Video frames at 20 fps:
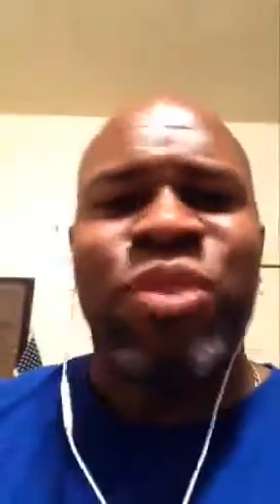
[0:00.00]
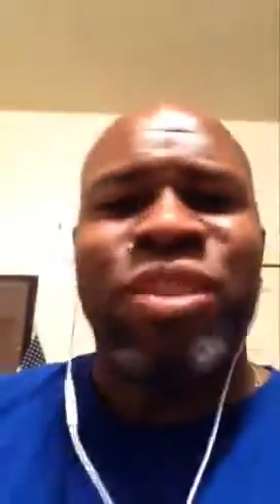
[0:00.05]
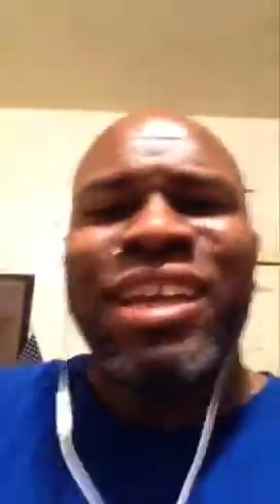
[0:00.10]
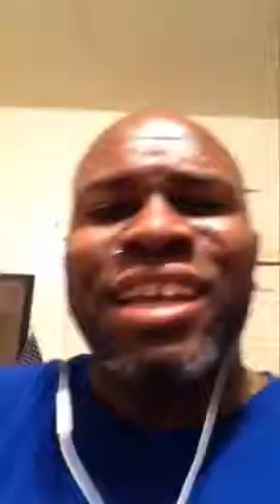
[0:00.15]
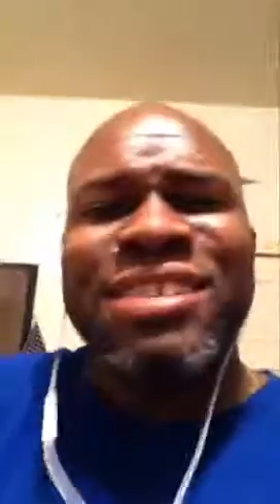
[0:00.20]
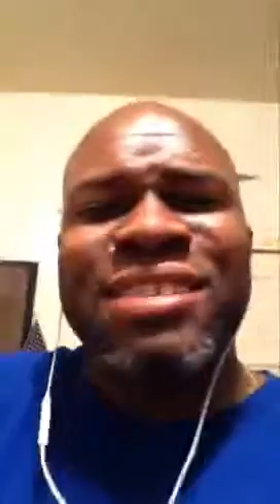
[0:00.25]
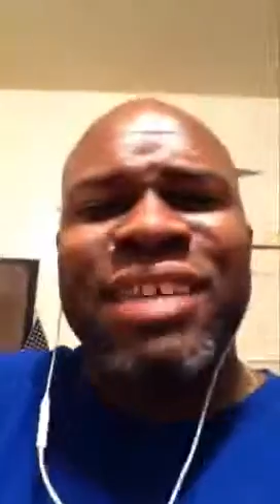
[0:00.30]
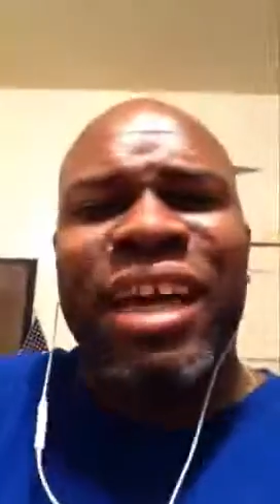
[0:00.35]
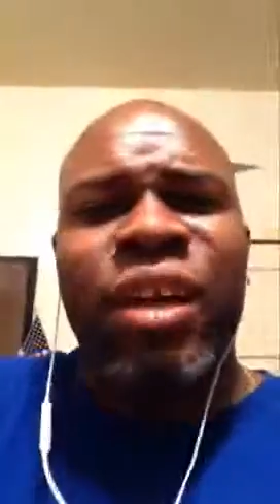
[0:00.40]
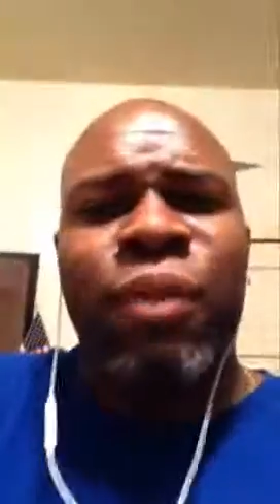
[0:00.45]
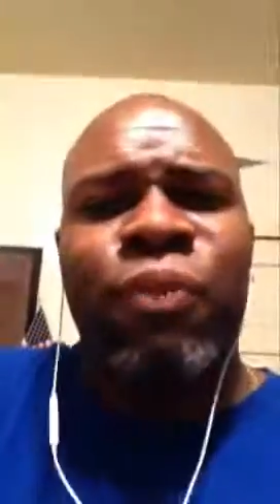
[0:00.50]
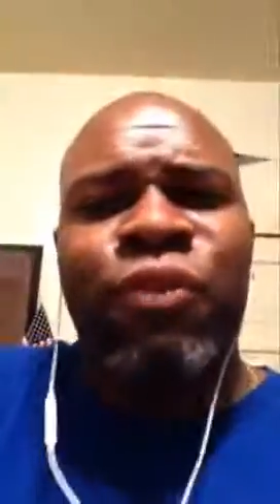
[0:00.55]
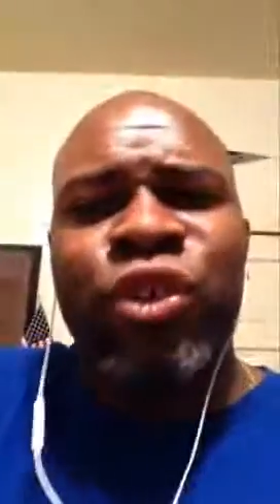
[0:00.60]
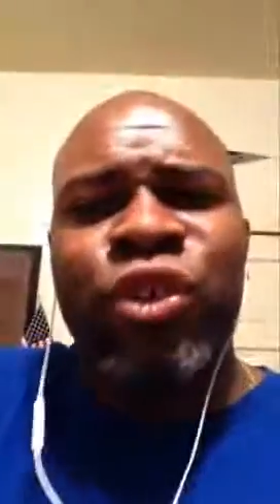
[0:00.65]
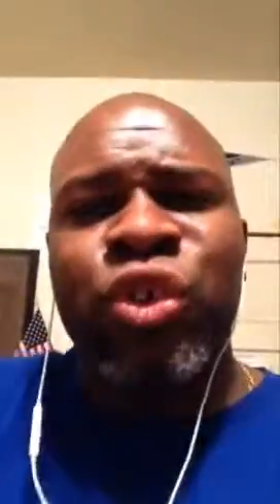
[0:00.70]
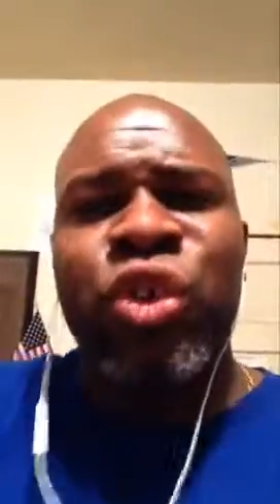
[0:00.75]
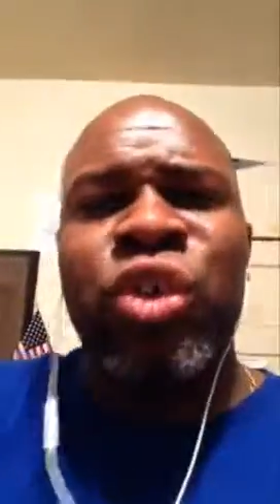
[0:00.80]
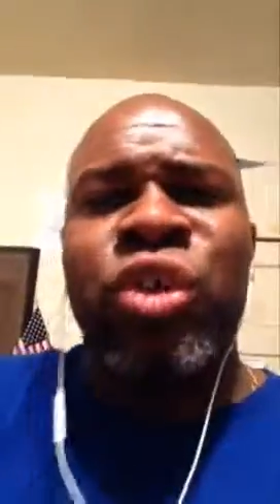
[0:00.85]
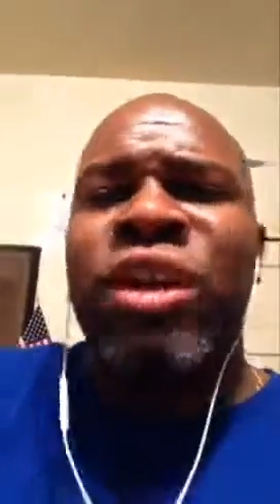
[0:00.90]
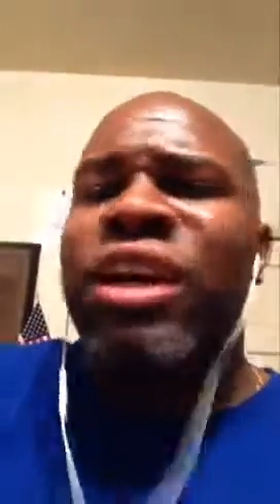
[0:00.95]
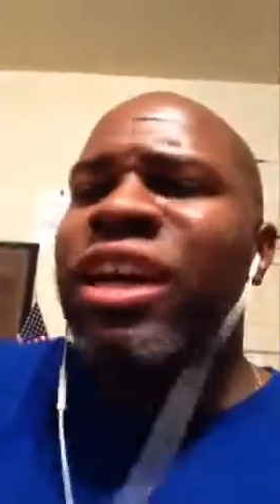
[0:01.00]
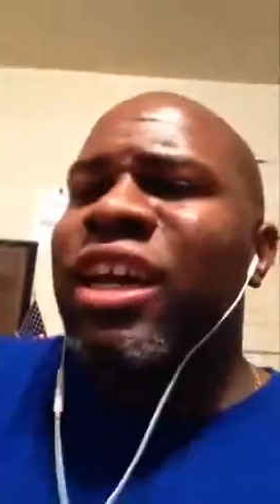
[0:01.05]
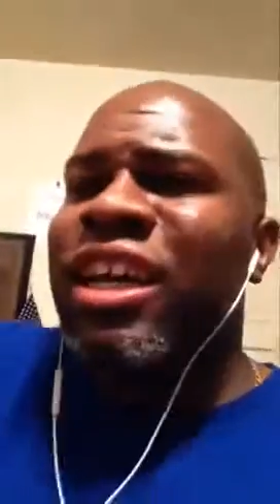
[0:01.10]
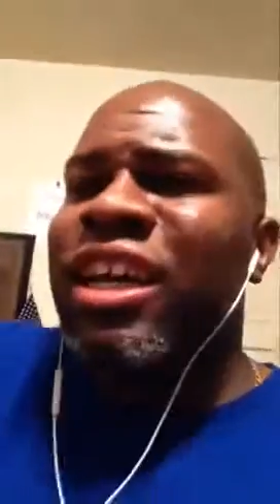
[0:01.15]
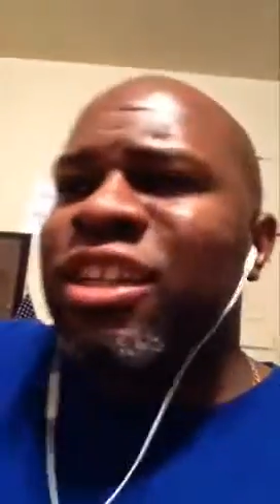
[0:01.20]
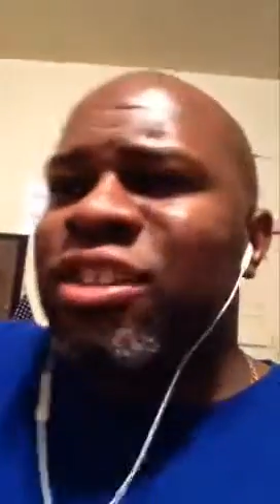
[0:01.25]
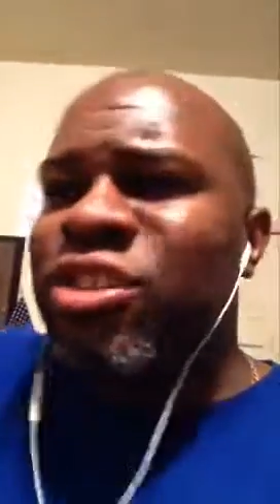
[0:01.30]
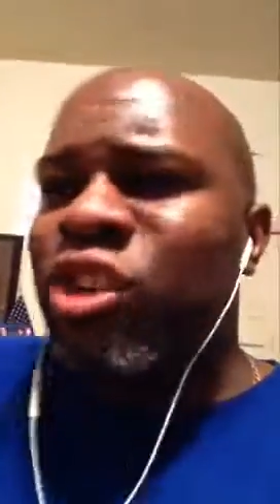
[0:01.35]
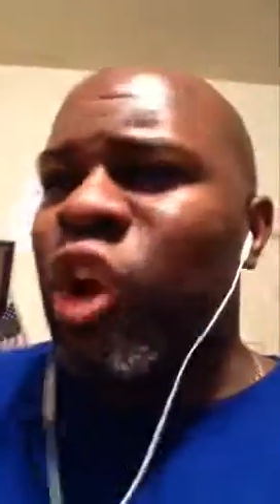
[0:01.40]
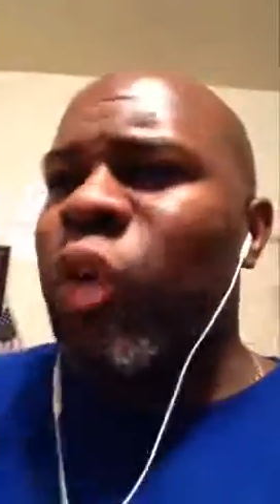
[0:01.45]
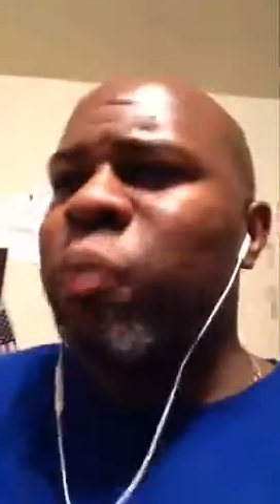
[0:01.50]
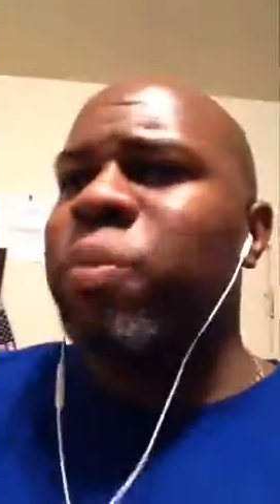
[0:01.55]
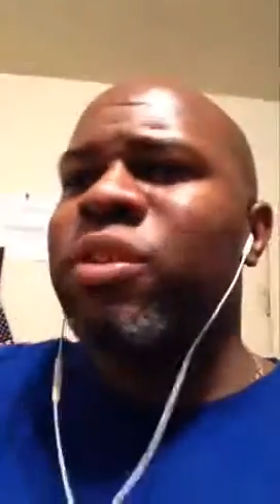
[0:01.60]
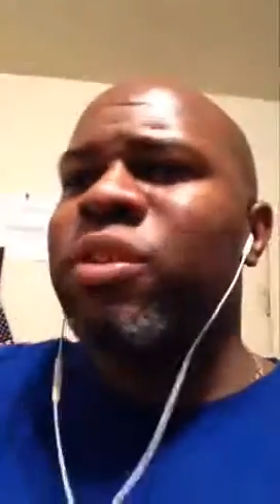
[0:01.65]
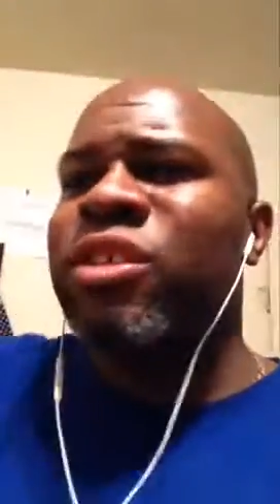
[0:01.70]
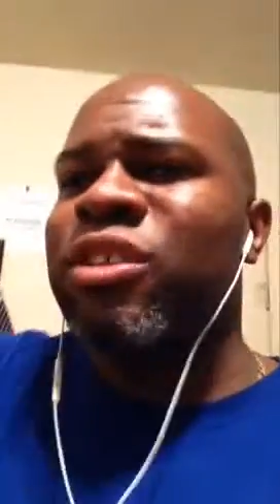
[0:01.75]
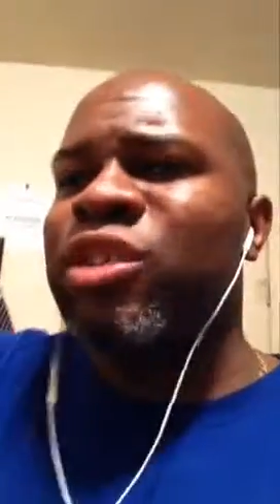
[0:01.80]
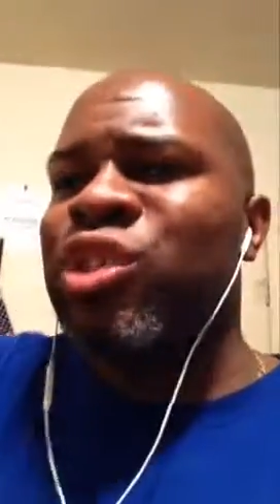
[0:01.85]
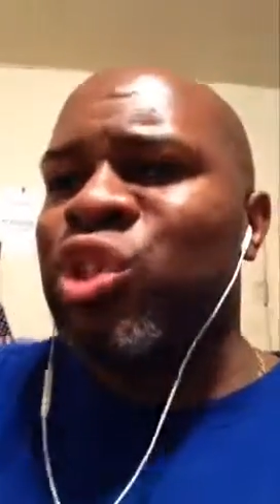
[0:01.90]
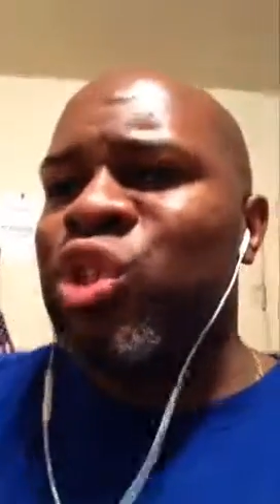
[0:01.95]
That's not up for you to interpret
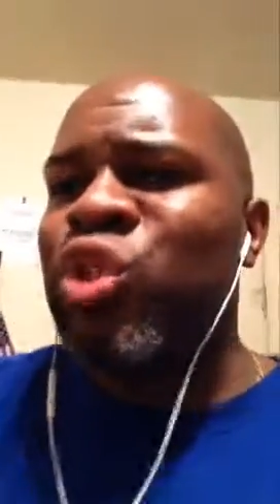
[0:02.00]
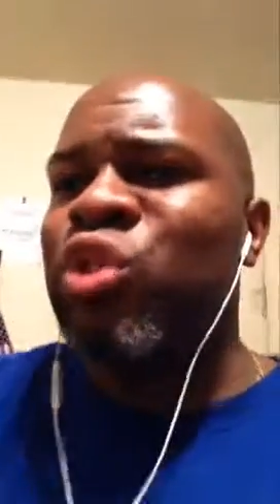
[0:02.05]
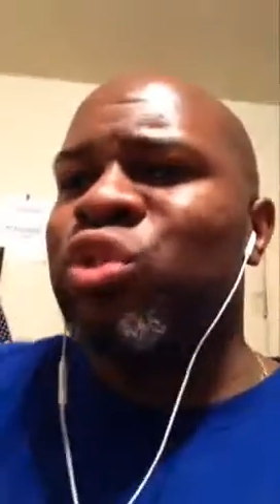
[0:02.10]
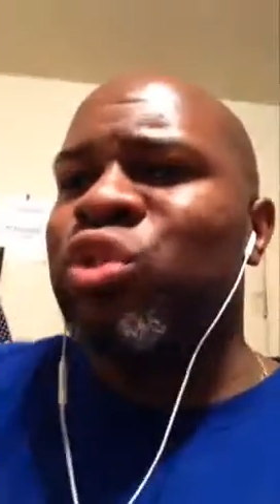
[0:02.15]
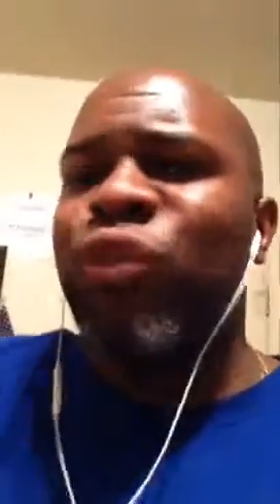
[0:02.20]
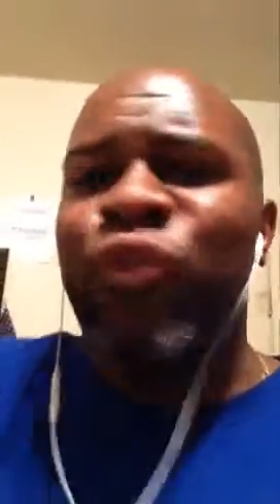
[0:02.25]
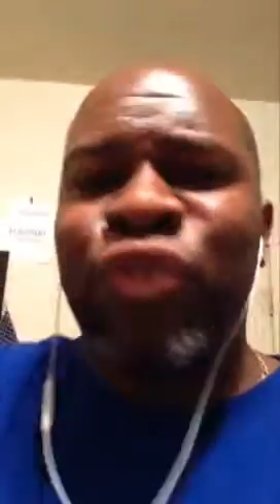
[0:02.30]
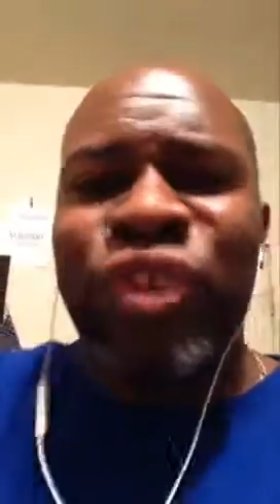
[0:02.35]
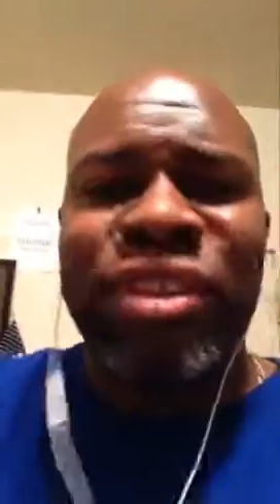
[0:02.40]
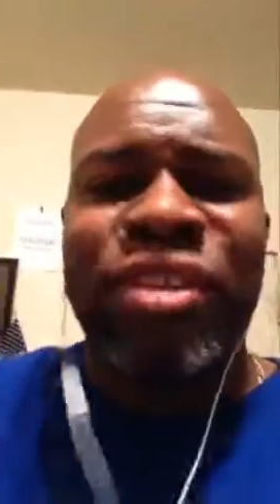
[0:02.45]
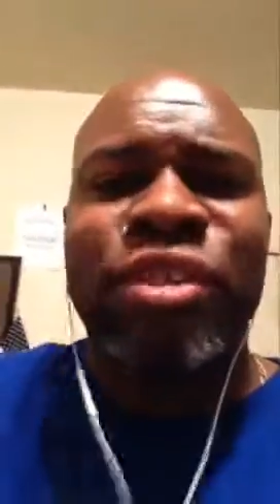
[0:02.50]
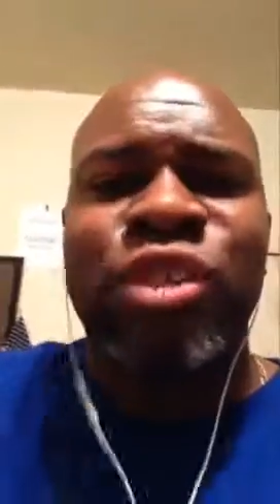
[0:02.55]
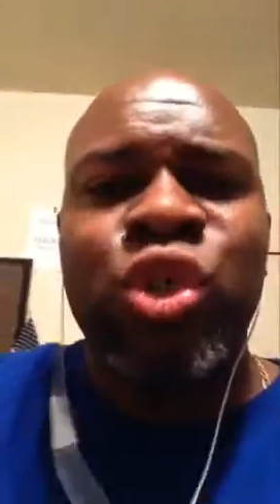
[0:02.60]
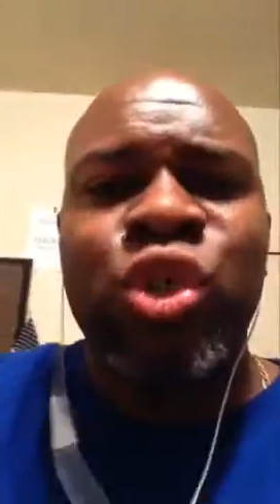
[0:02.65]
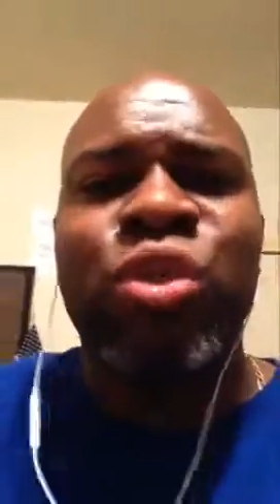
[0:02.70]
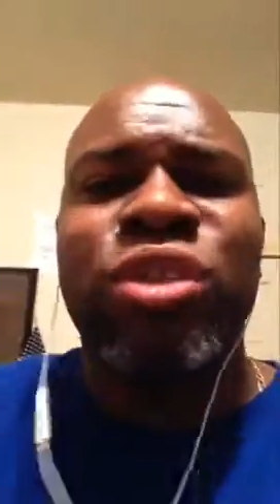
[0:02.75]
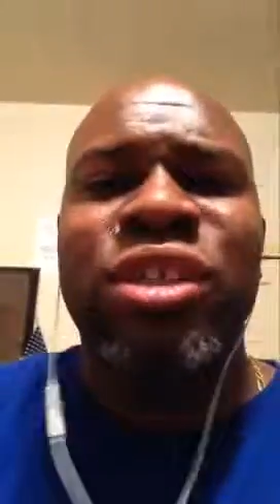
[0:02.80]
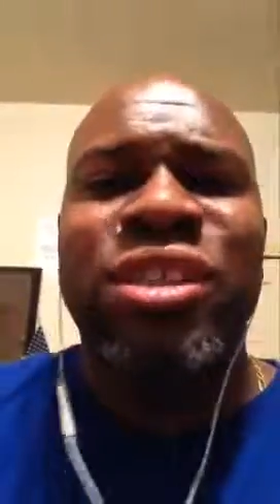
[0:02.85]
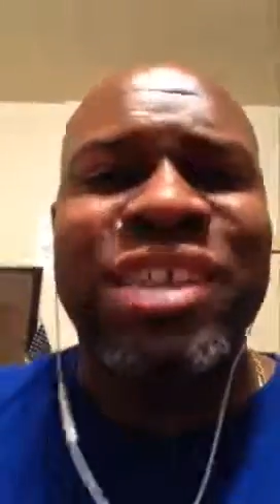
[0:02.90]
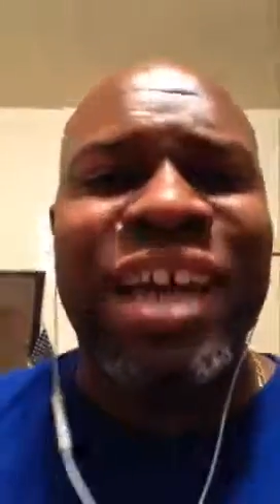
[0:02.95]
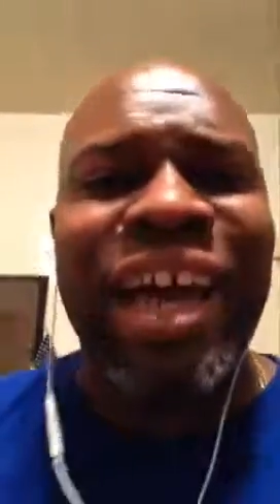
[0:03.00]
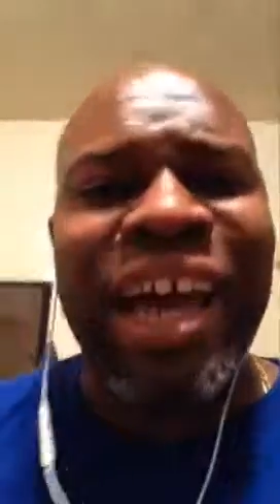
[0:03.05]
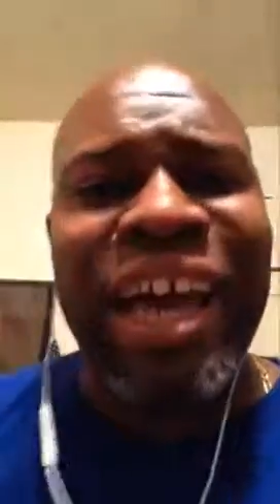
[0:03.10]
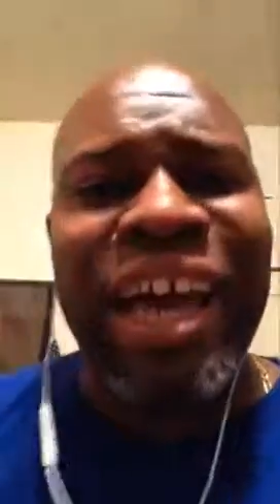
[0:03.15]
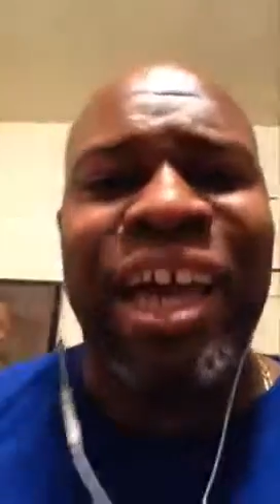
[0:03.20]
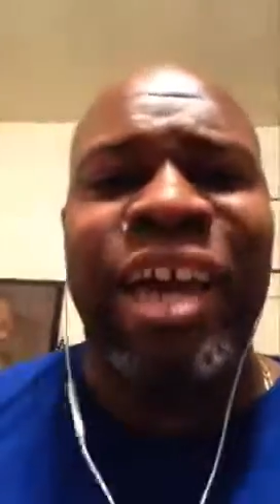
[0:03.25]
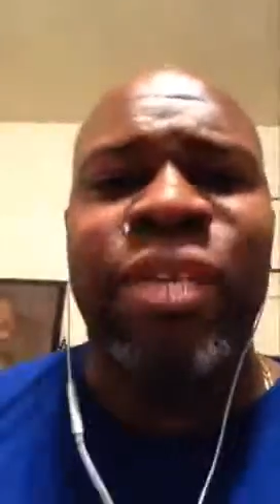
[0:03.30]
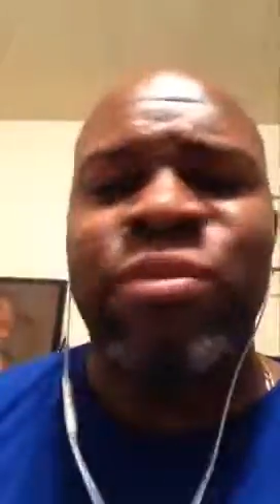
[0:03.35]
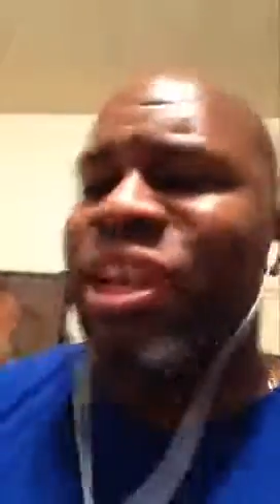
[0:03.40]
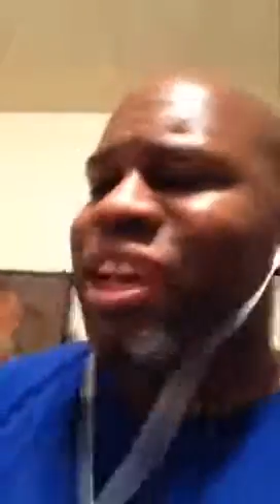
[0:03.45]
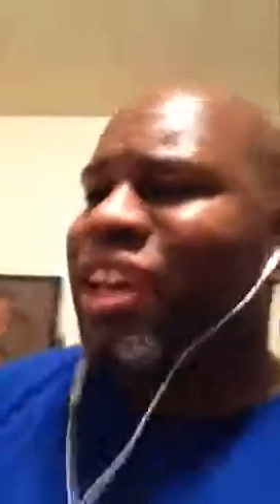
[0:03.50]
the suit to fit the suit the times.